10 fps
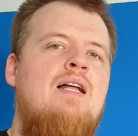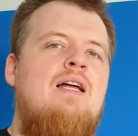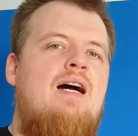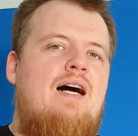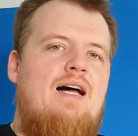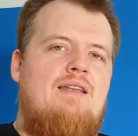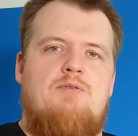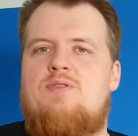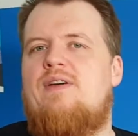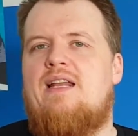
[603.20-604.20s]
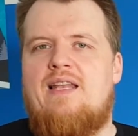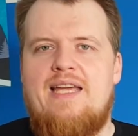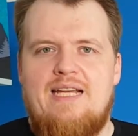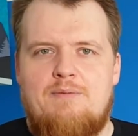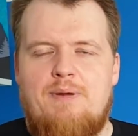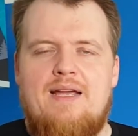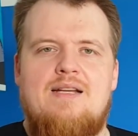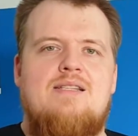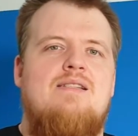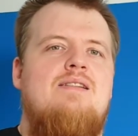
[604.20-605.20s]
And he was a very liked
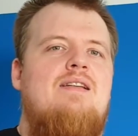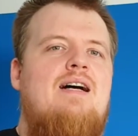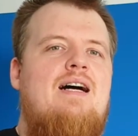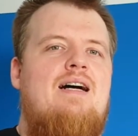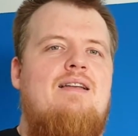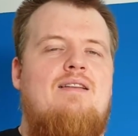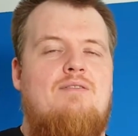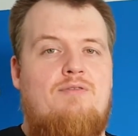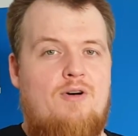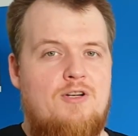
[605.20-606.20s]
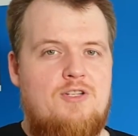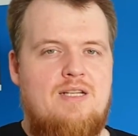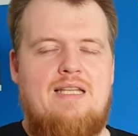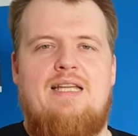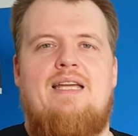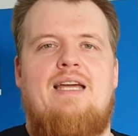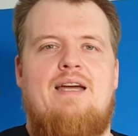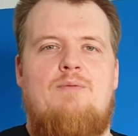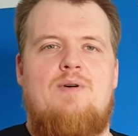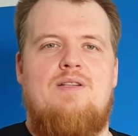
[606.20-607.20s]
person, and unfortunately
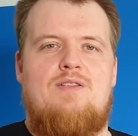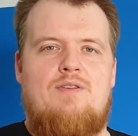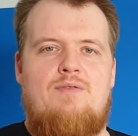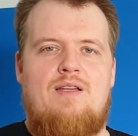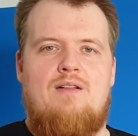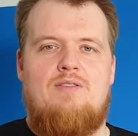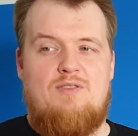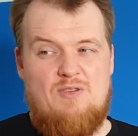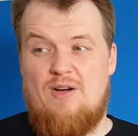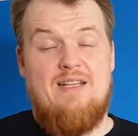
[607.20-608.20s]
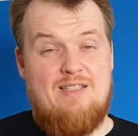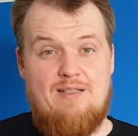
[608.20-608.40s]
it was revealed, not until